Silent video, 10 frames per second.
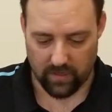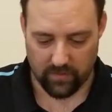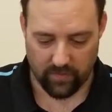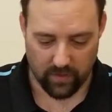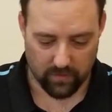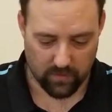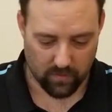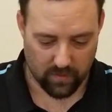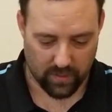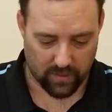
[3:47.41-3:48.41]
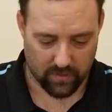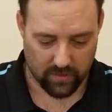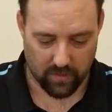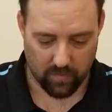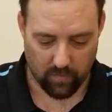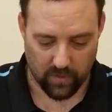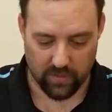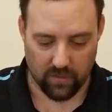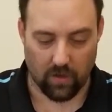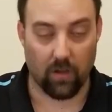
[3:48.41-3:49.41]
feel to it, actually. But it's
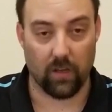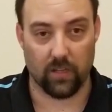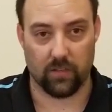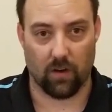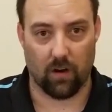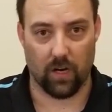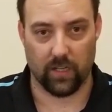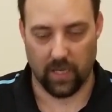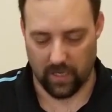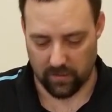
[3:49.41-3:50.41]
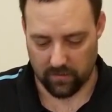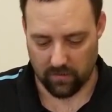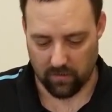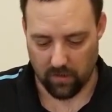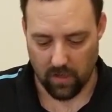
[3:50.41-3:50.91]
a hard case, so